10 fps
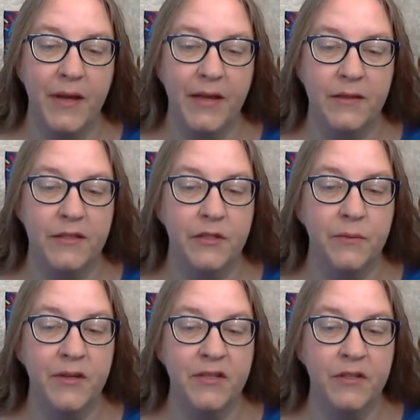Bates, to
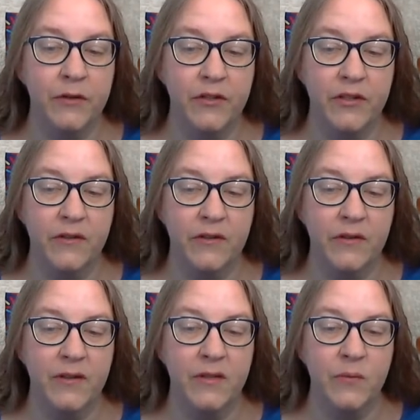be surgeon to
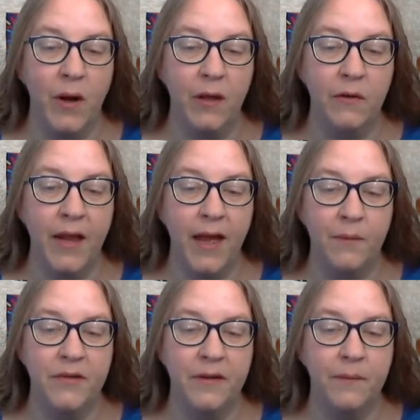the Swallow
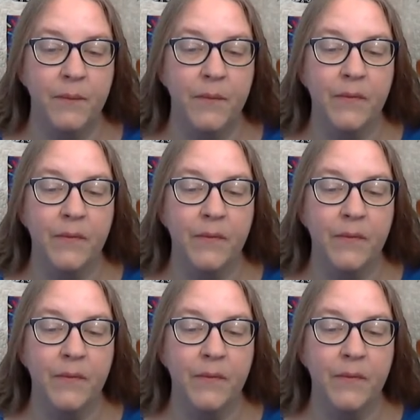Captain,